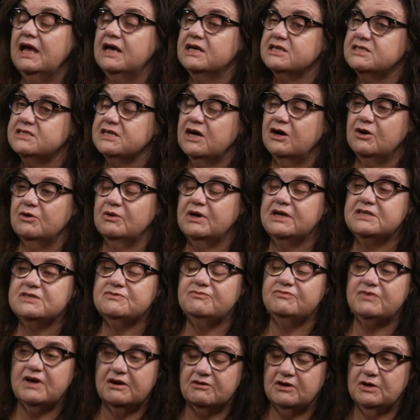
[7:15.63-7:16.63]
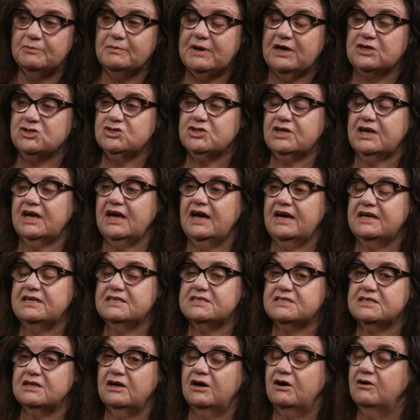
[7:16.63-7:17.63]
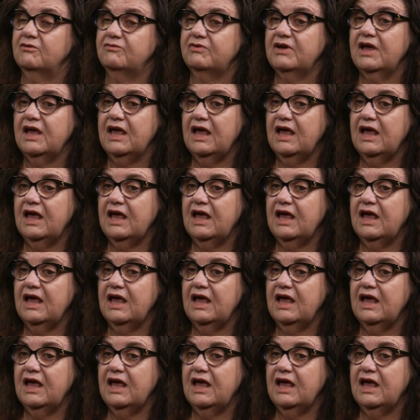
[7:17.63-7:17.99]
So it's very much a case of